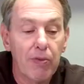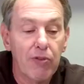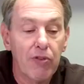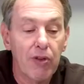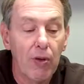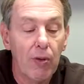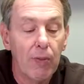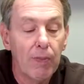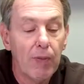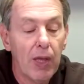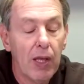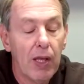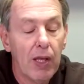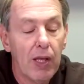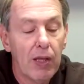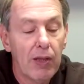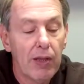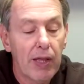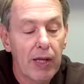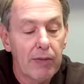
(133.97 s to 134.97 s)
So
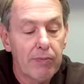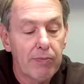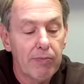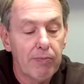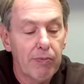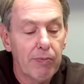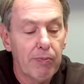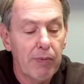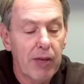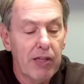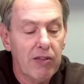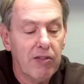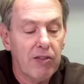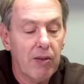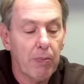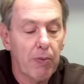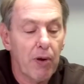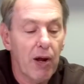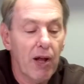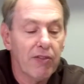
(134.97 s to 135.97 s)
that makes the
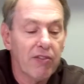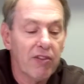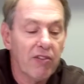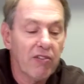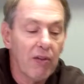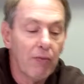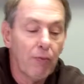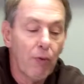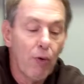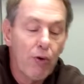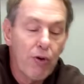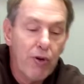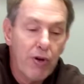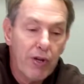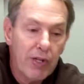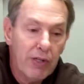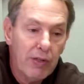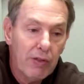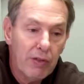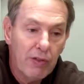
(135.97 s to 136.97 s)
process of
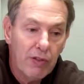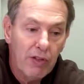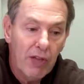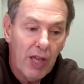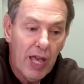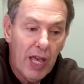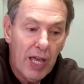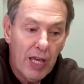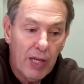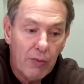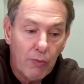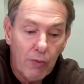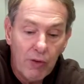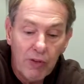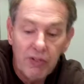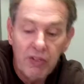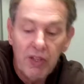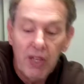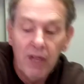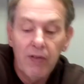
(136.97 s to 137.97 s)
ordering and
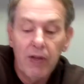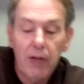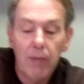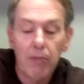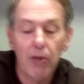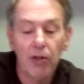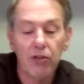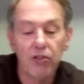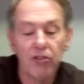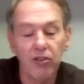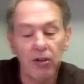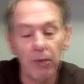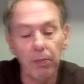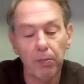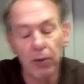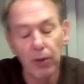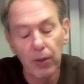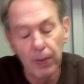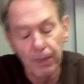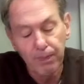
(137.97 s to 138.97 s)
receiving much
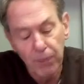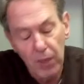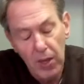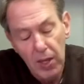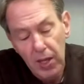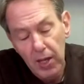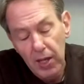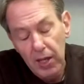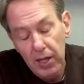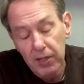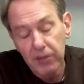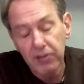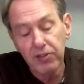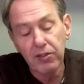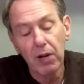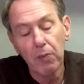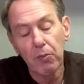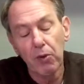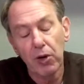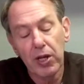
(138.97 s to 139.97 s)
simpler. In
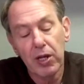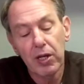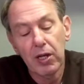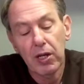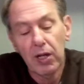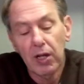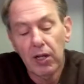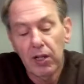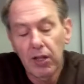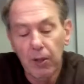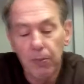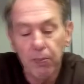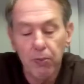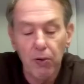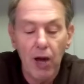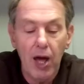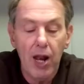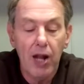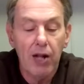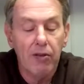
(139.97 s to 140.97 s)
summary, the
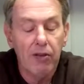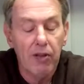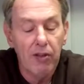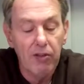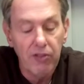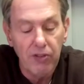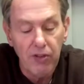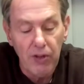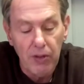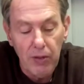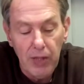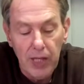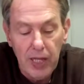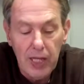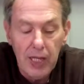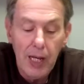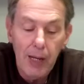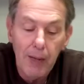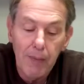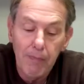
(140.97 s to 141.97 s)
product is
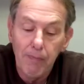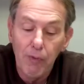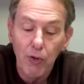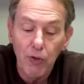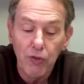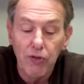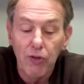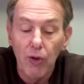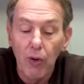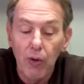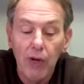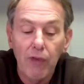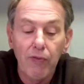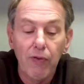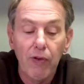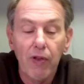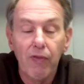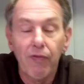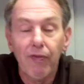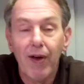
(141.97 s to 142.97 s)
certainly most noted
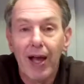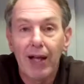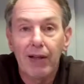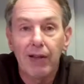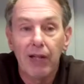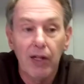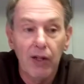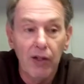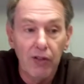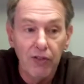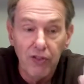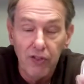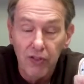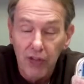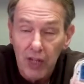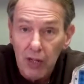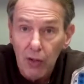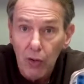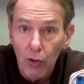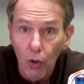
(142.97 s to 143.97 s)
for the fact that a
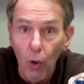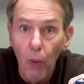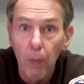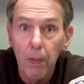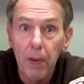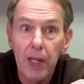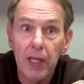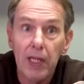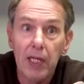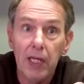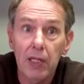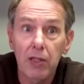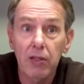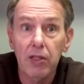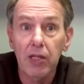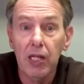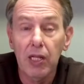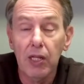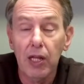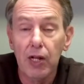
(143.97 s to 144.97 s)
single opening in
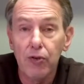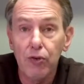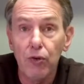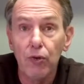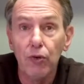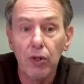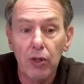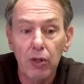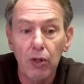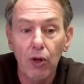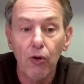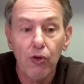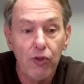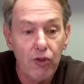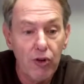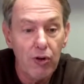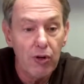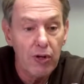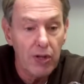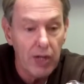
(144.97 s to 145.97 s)
the electrical
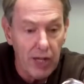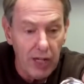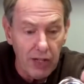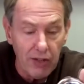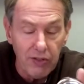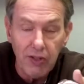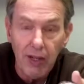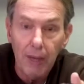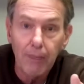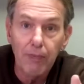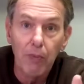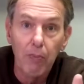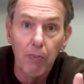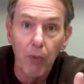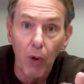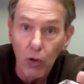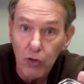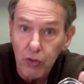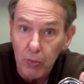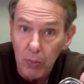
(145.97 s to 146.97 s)
enclosure can accept
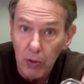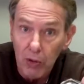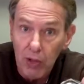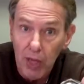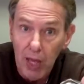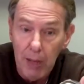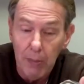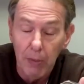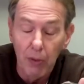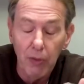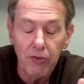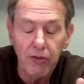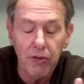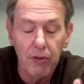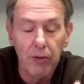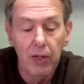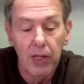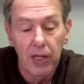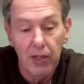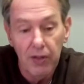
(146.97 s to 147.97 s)
multiple cables,
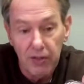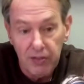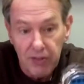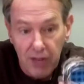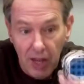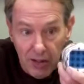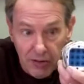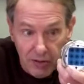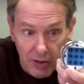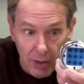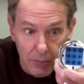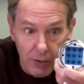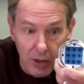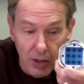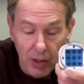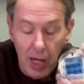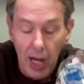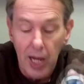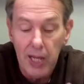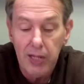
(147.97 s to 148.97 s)
in this case up to
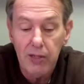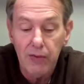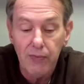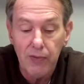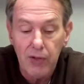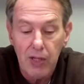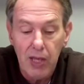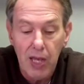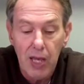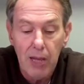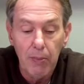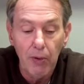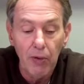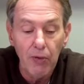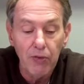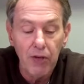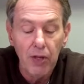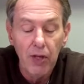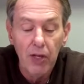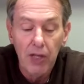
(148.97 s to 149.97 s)
9 different
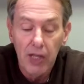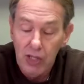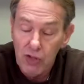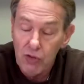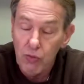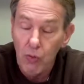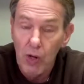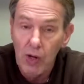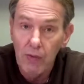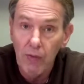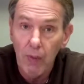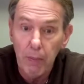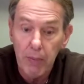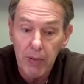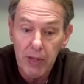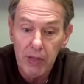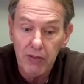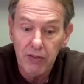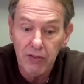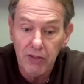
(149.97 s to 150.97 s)
cables, each one of them
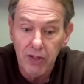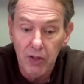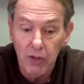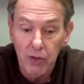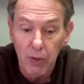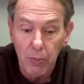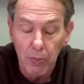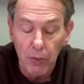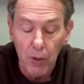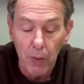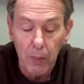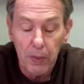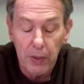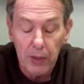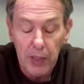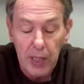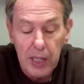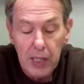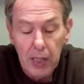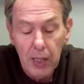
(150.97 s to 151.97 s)
being sealed
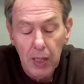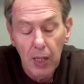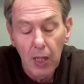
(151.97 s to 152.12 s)
appropriately.